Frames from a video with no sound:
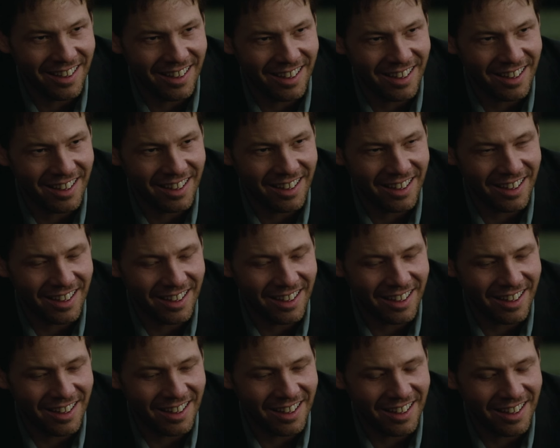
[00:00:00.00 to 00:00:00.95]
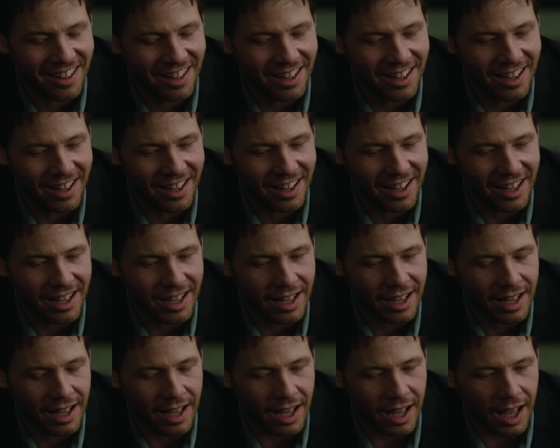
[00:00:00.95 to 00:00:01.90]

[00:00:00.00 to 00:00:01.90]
(silence)